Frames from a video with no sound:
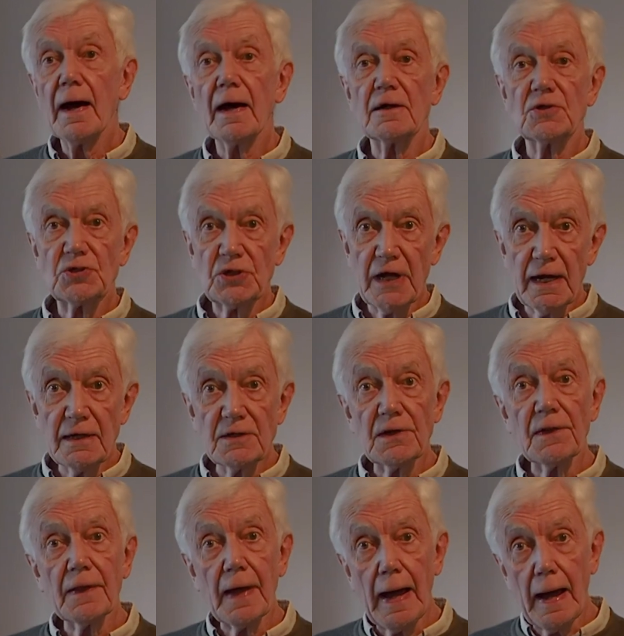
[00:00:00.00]
And
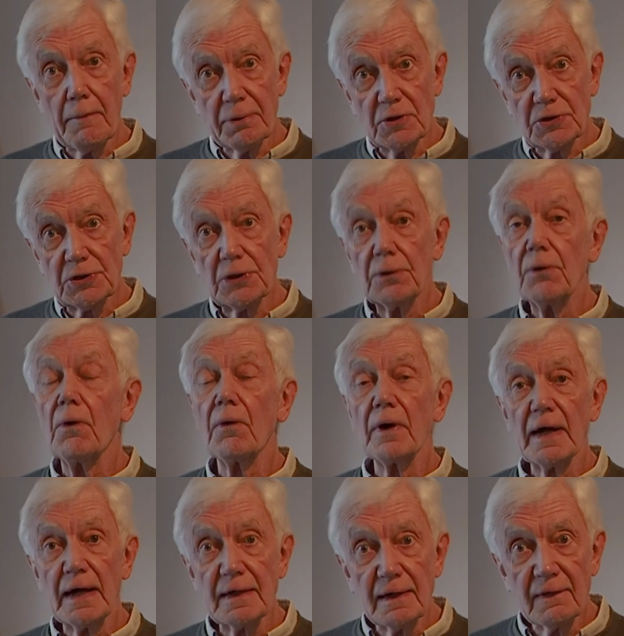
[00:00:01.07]
changing the aperture or
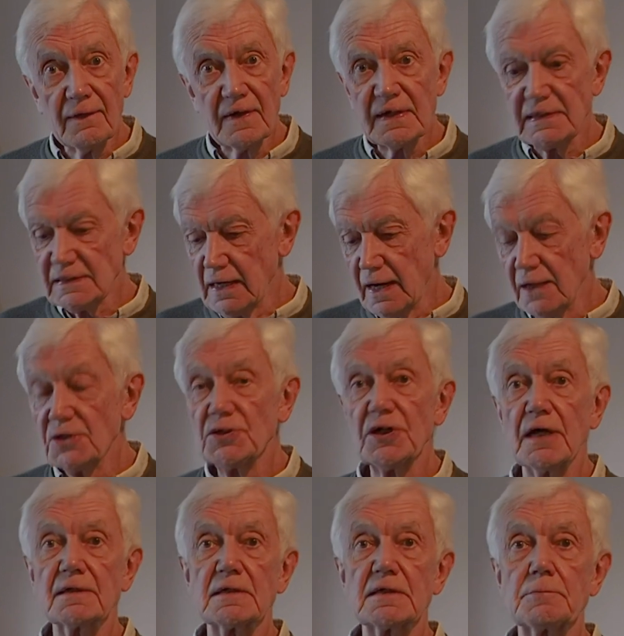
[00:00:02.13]
getting the desired
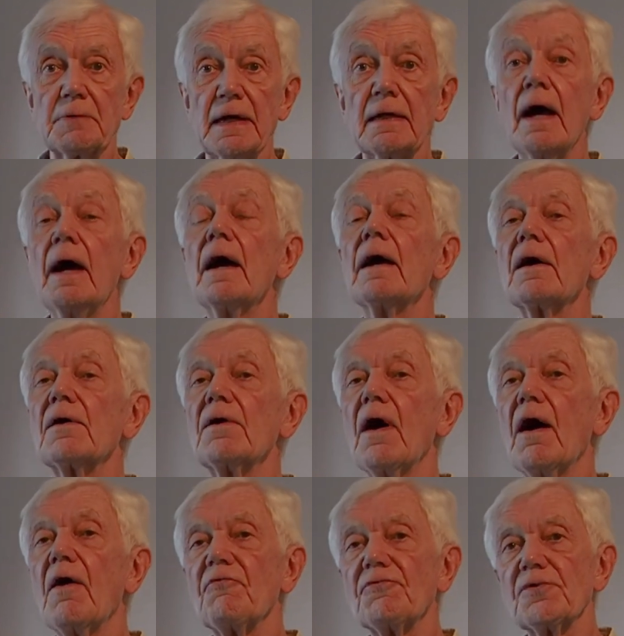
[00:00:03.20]
shutter speed can
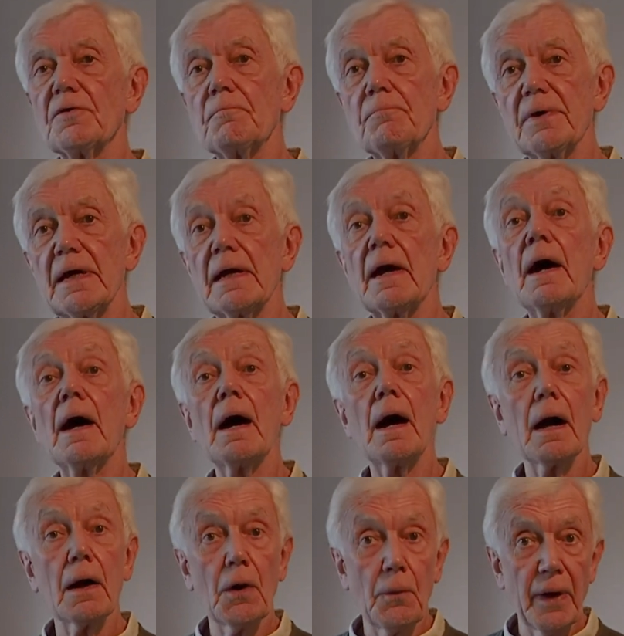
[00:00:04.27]
often be
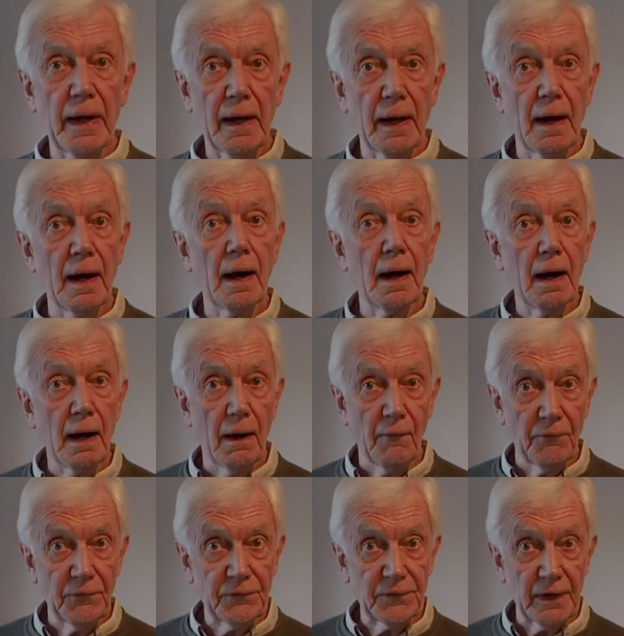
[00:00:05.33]
a quicker
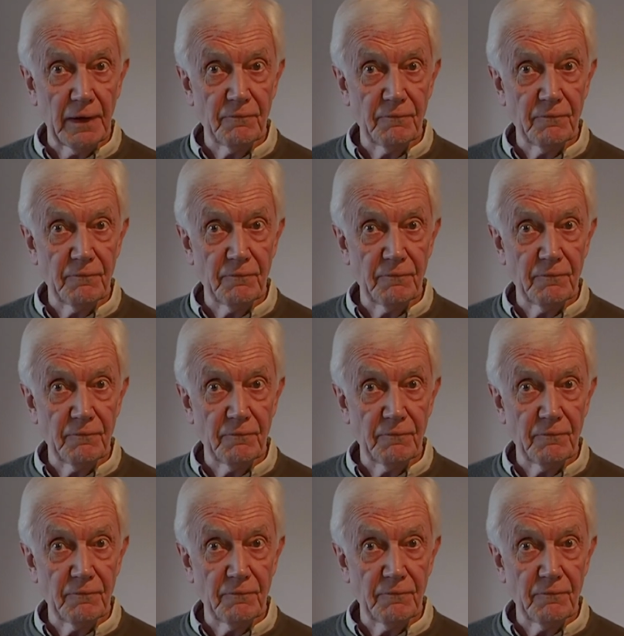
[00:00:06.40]
answer.